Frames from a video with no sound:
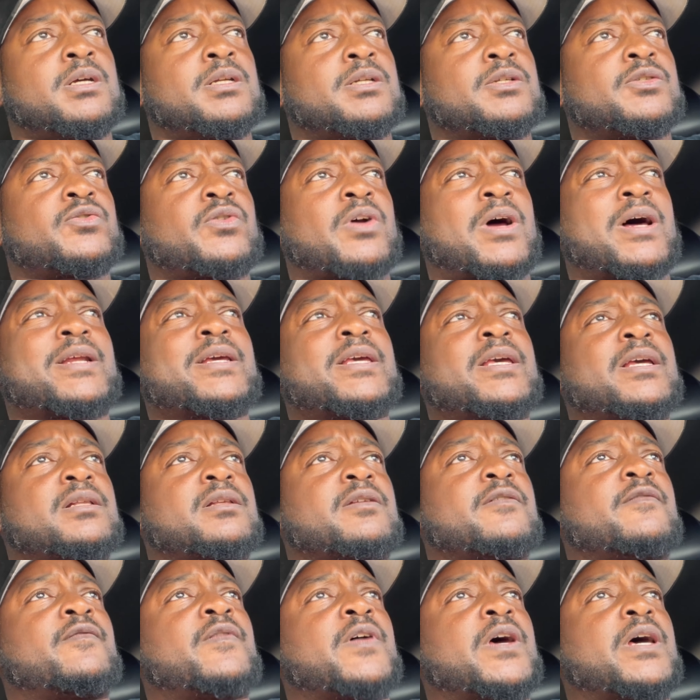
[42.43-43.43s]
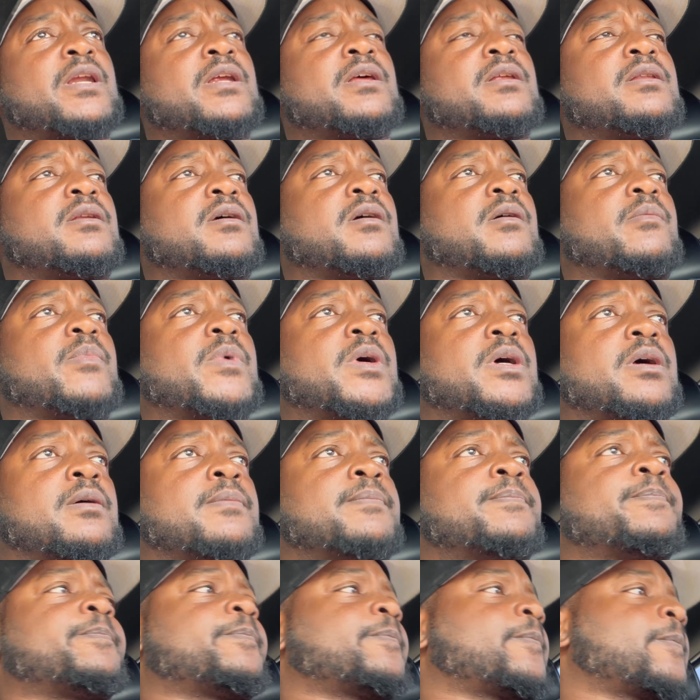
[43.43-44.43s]
Try to get the vet in there,
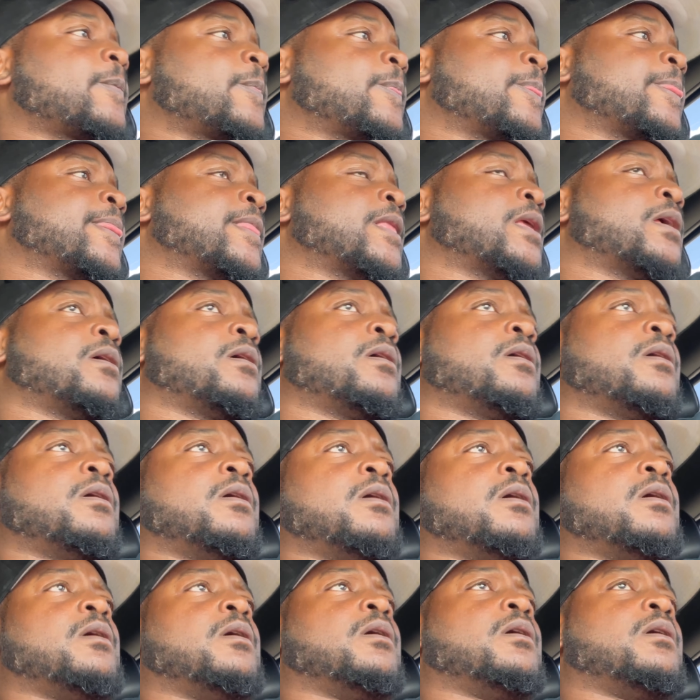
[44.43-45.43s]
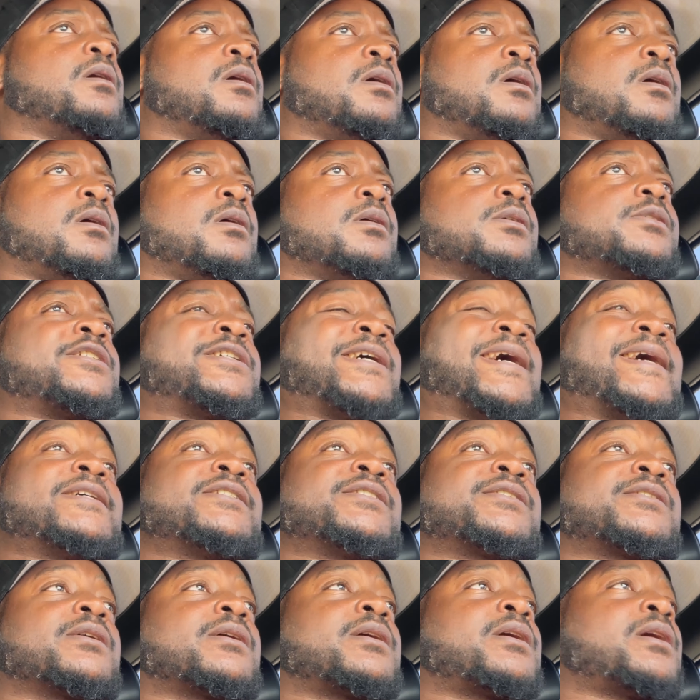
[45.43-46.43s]
man.
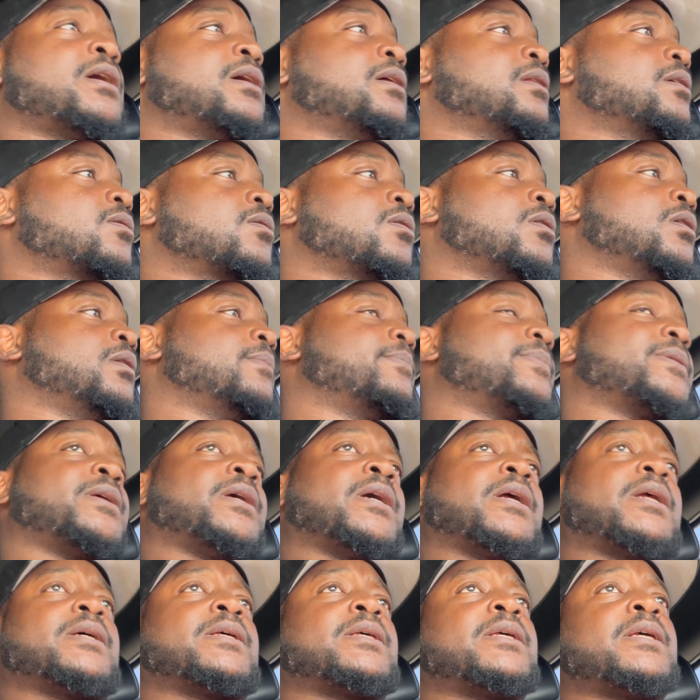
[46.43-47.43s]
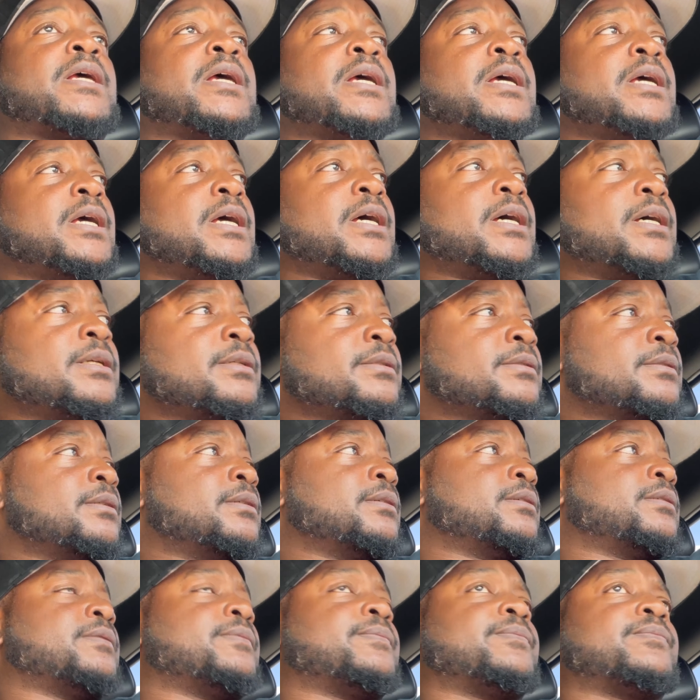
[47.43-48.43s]
Change the color up yet again.
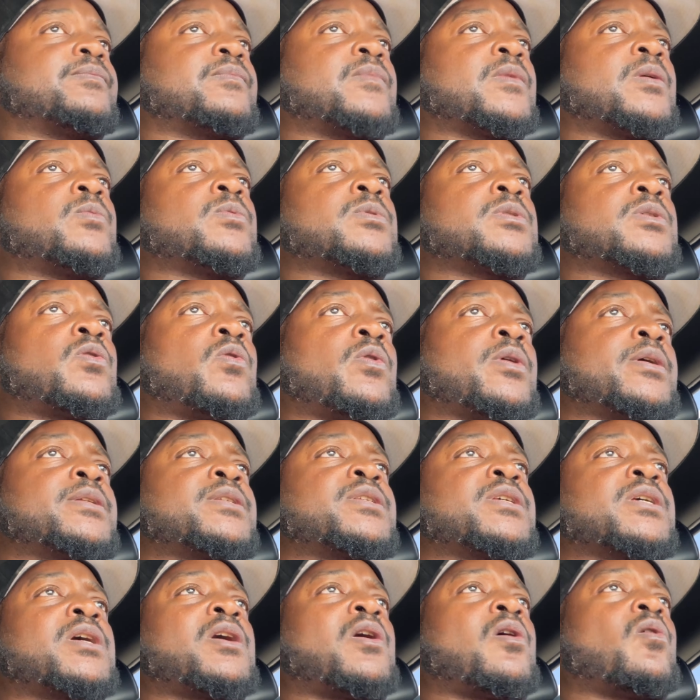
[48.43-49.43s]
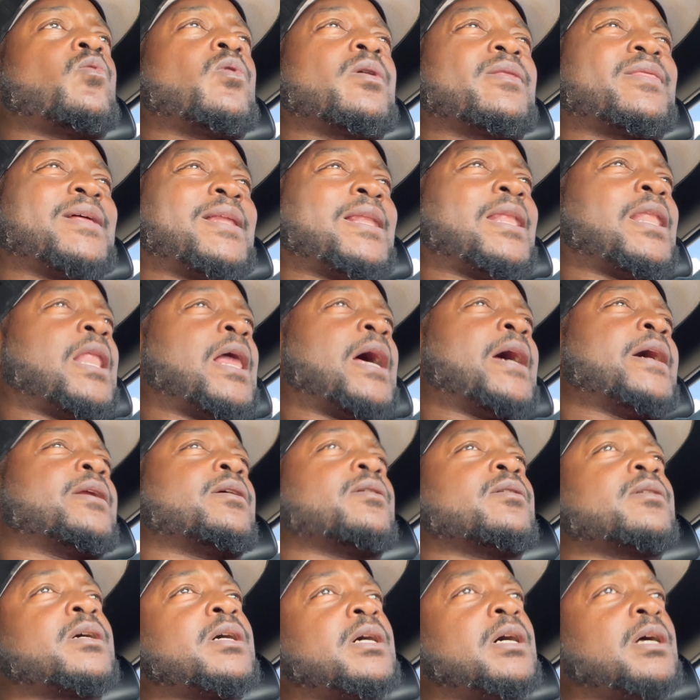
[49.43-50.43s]
It's going to go with a
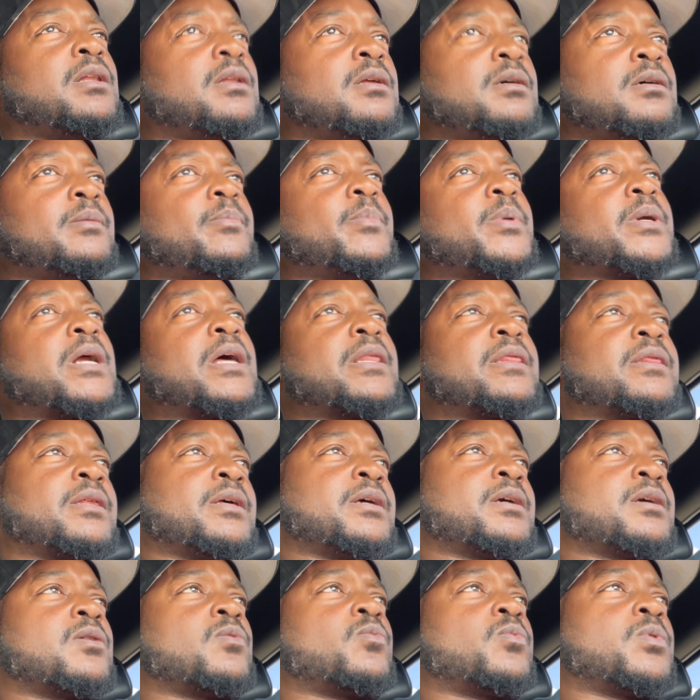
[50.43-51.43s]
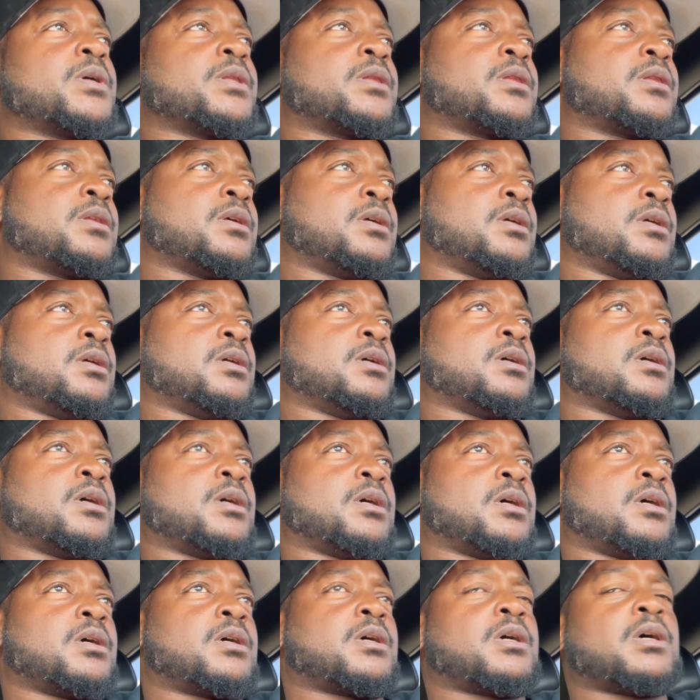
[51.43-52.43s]
lighter color, but I think with
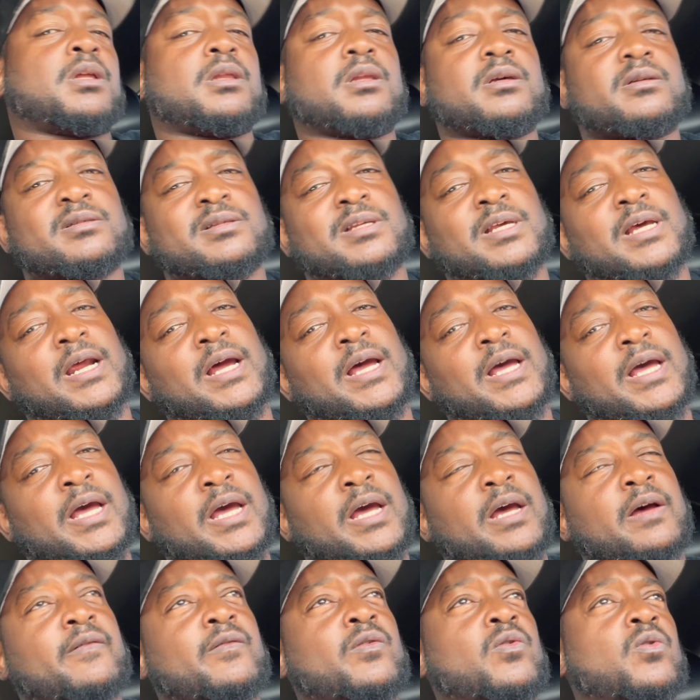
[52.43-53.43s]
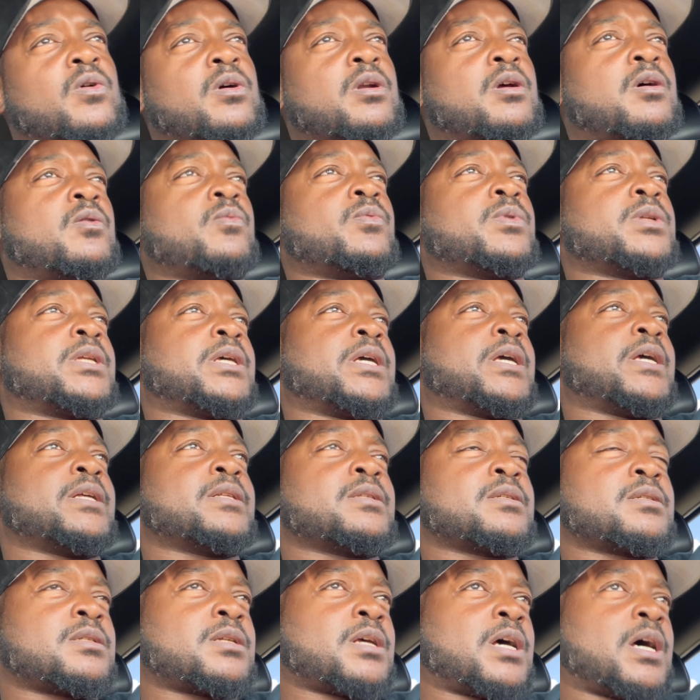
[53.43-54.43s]
the colors that I have going on with the
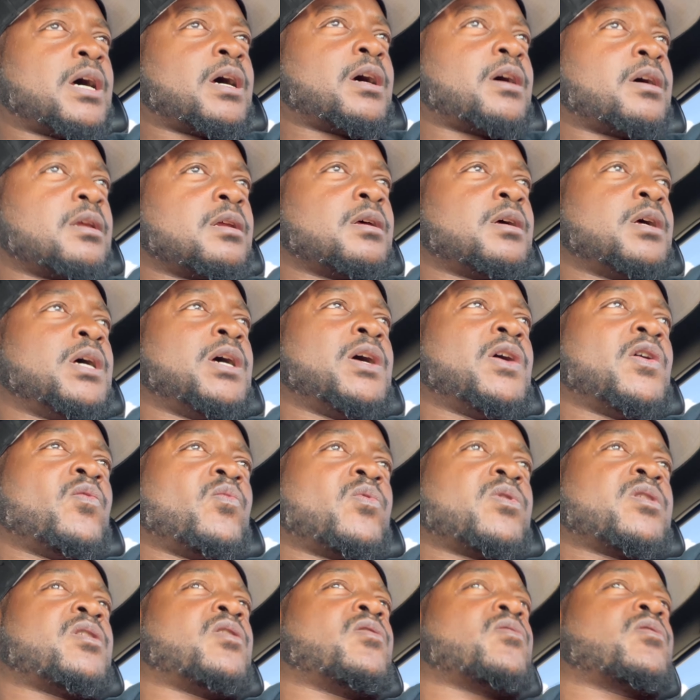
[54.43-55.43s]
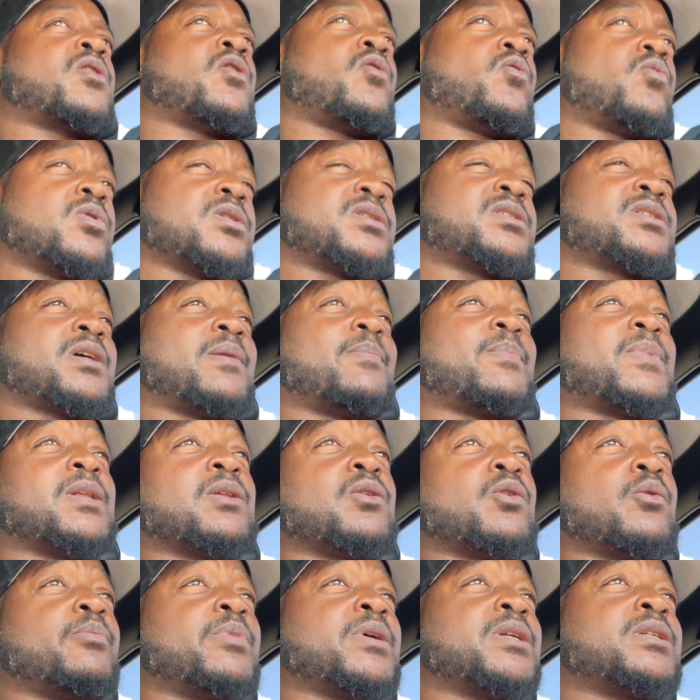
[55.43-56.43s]
inside, we're gonna go with something a
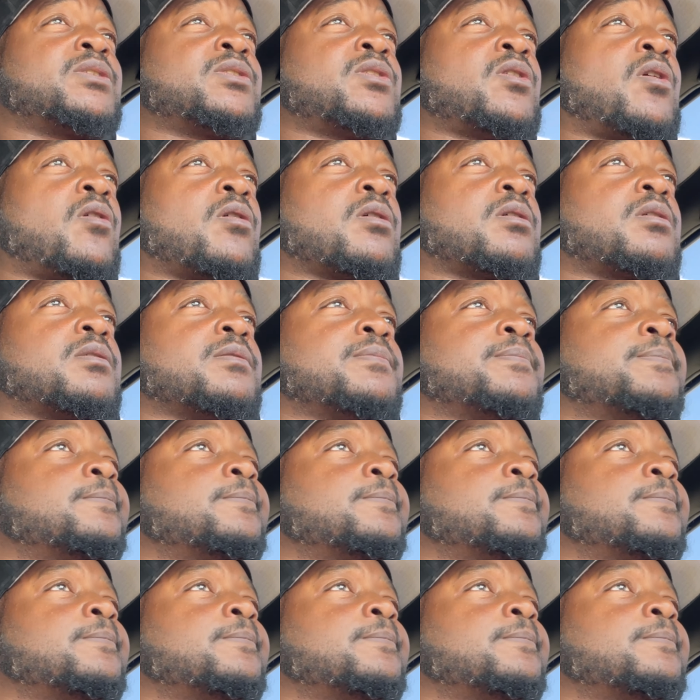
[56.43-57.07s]
little bit darker.